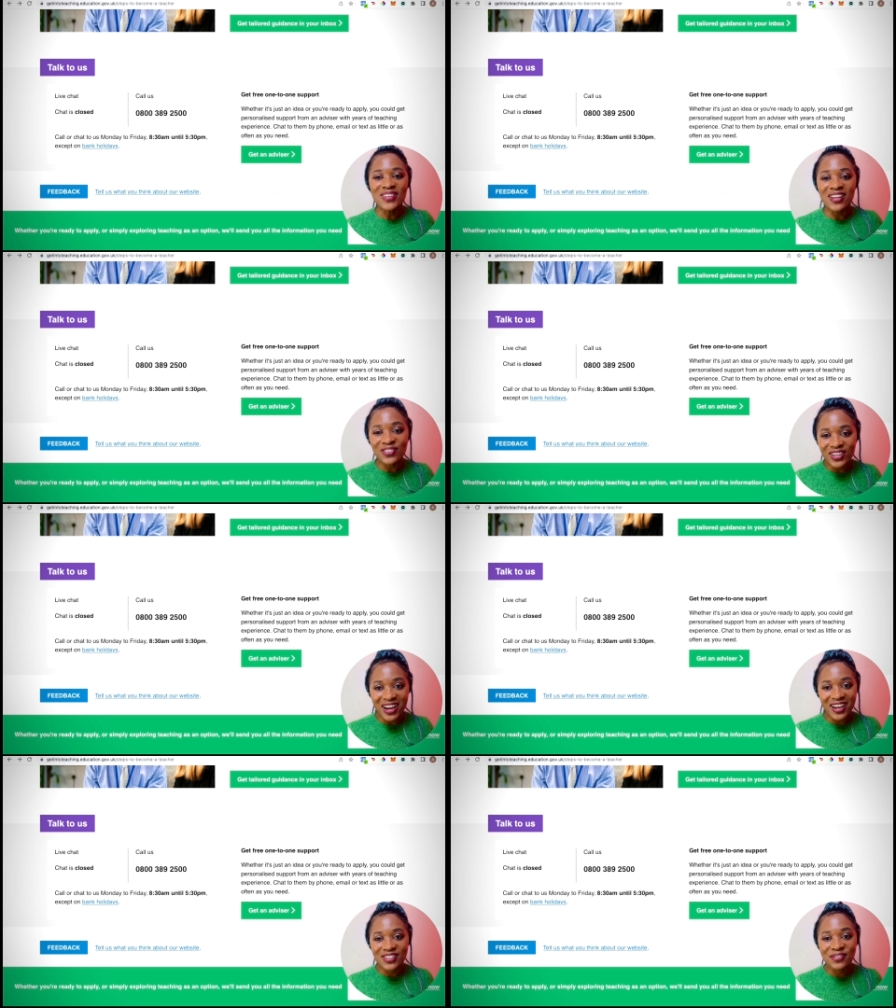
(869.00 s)
So
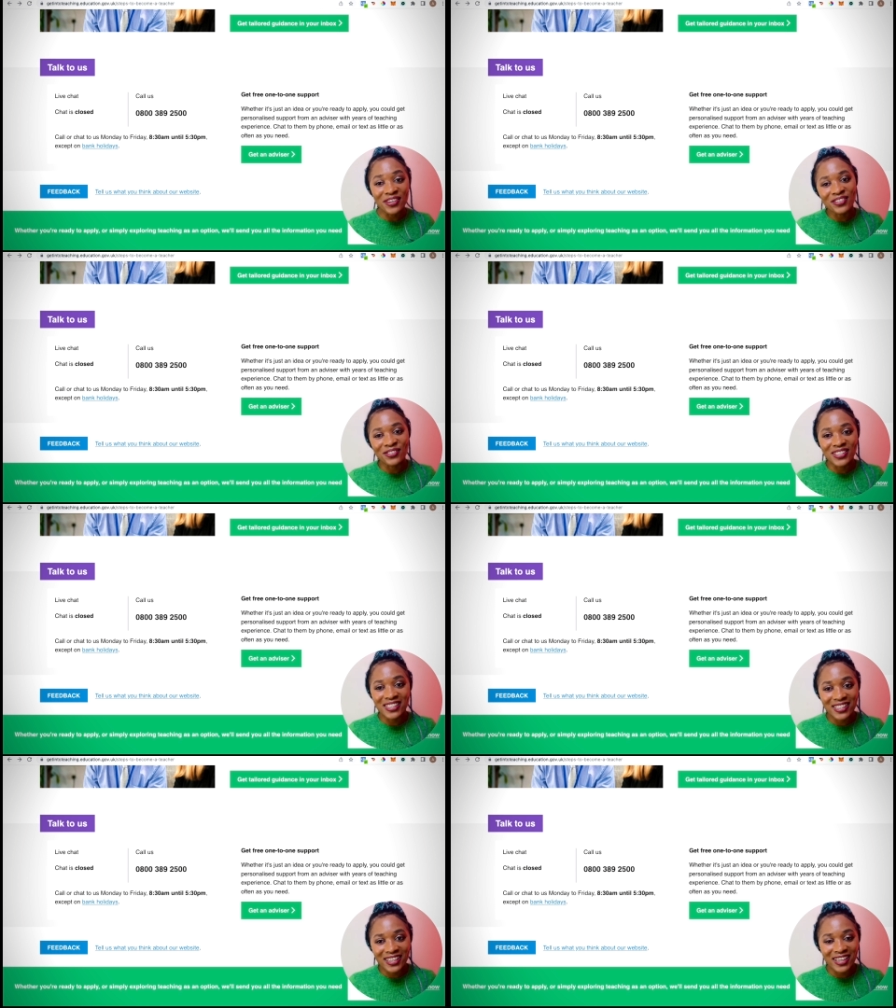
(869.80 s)
guys, what do we
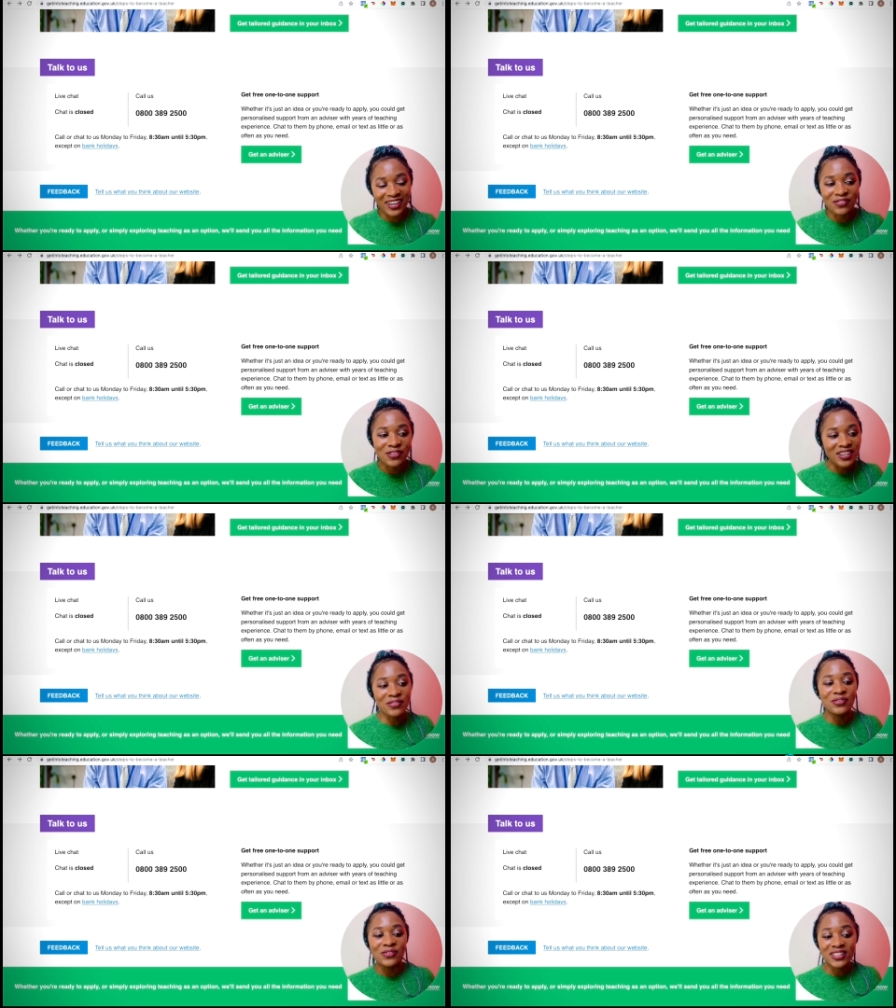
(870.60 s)
need again? What
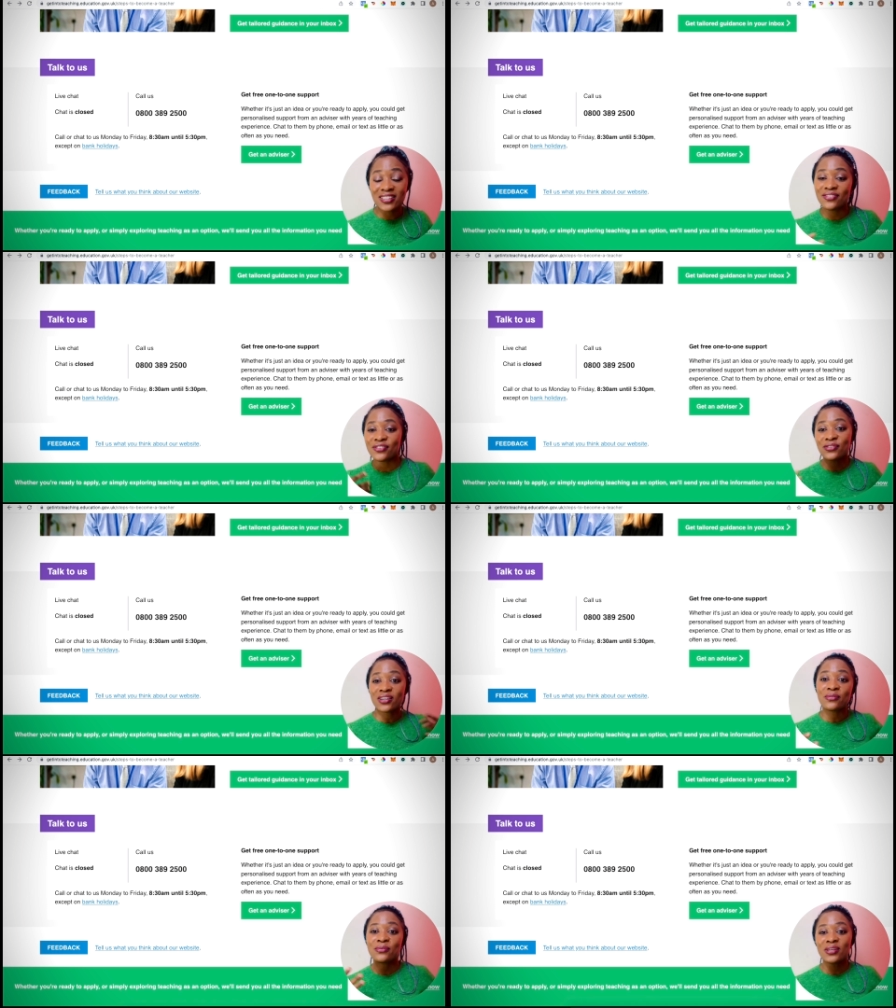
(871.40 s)
are we waiting for?
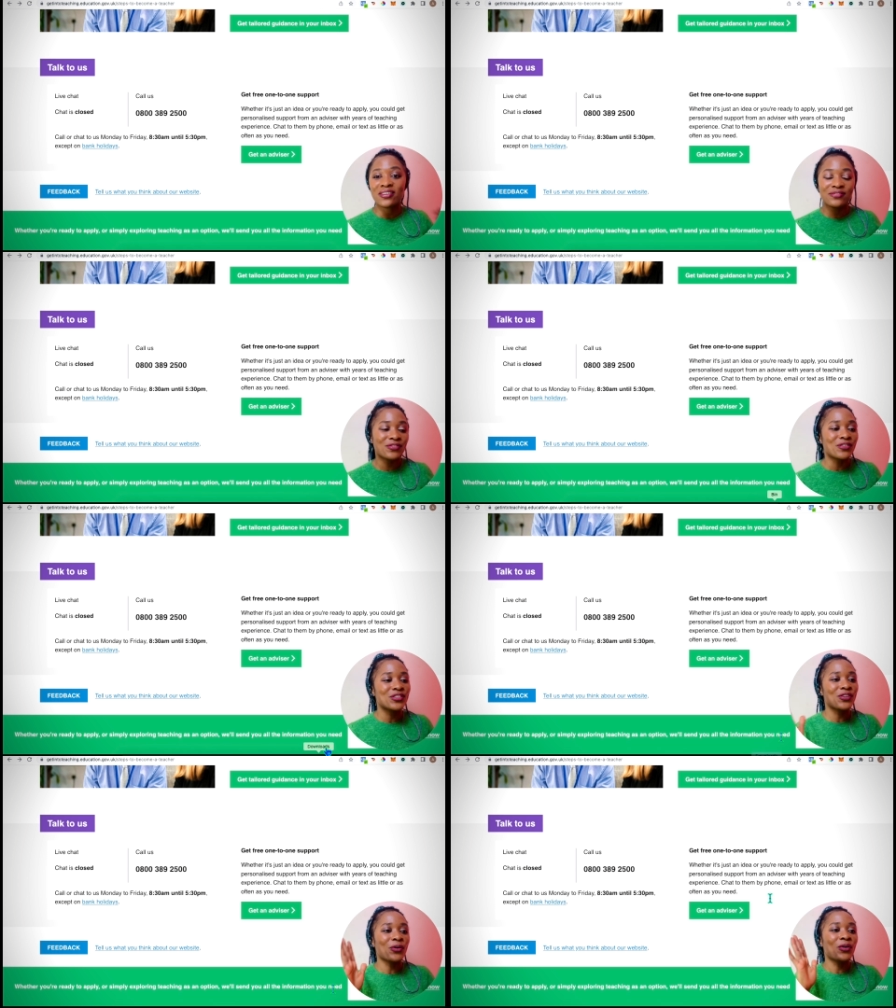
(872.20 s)
What are we waiting for?
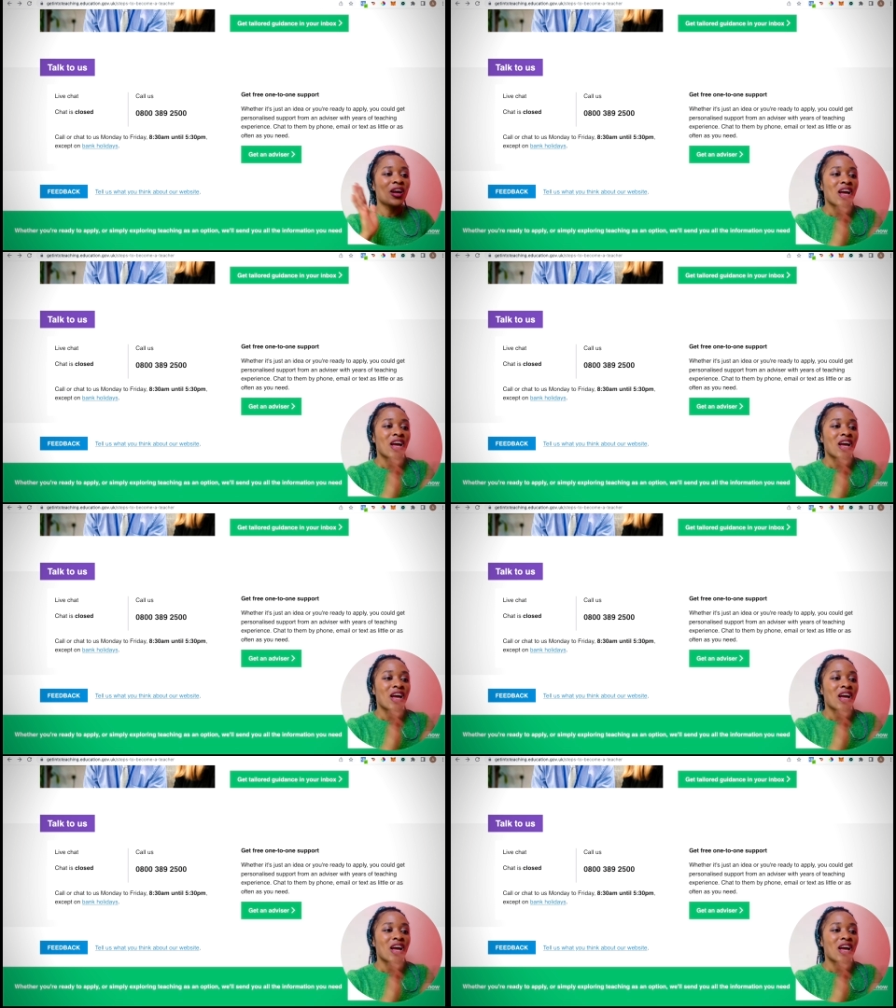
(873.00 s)
So